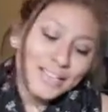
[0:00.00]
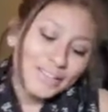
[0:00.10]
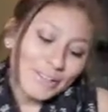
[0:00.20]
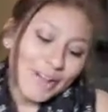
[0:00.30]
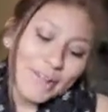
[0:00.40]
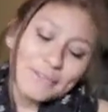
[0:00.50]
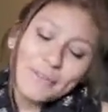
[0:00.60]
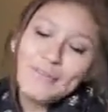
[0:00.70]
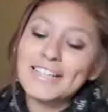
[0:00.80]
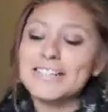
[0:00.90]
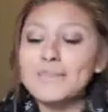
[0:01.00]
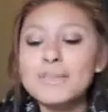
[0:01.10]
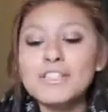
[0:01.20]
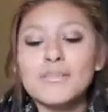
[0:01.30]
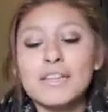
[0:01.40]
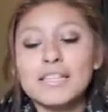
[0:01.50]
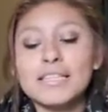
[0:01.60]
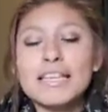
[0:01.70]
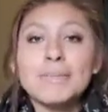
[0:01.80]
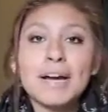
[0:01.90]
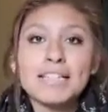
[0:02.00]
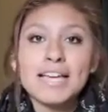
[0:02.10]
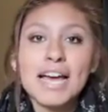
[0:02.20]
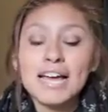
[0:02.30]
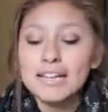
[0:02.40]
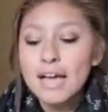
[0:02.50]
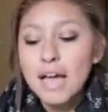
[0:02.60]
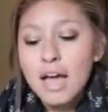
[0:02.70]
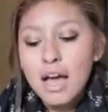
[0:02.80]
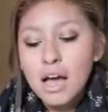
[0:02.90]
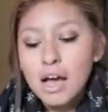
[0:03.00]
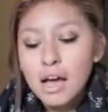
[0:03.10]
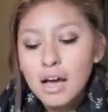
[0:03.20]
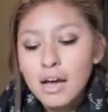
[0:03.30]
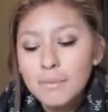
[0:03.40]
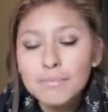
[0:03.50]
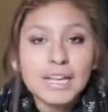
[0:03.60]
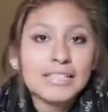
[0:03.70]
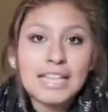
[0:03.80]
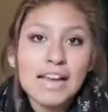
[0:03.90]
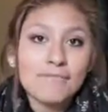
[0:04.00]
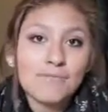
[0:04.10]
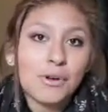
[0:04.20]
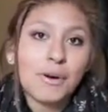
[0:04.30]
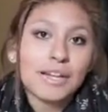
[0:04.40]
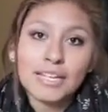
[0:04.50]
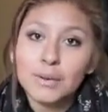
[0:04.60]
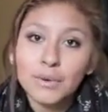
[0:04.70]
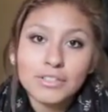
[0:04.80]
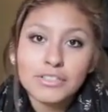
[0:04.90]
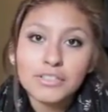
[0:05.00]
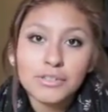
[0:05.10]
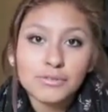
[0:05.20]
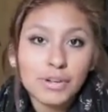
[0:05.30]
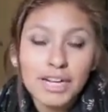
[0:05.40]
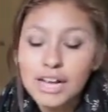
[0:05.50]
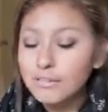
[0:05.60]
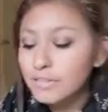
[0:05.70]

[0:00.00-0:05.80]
So I'm going to be doing the TMI tag, because I have no idea what to do right now.